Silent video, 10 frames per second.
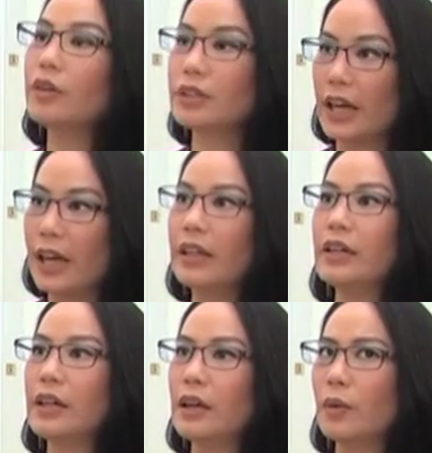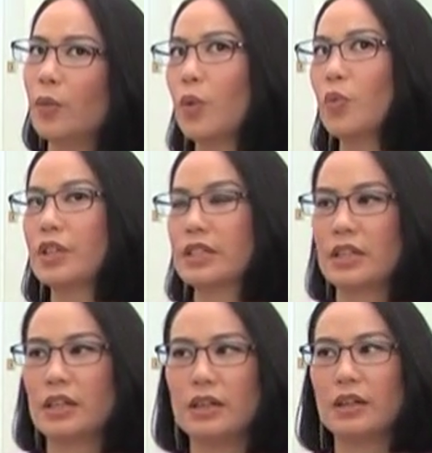Oh, okay. What
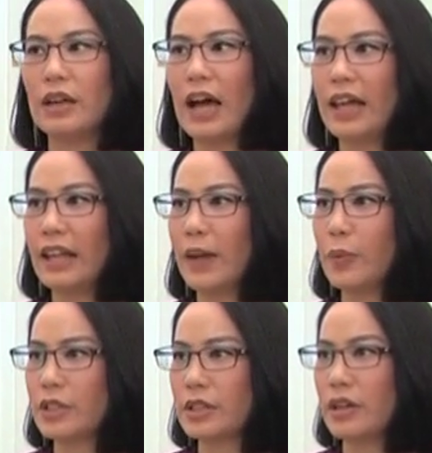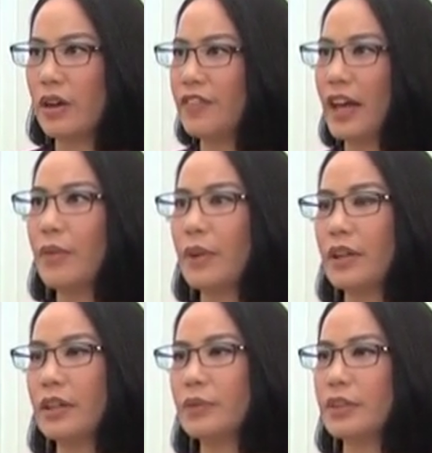was the highlight of that one?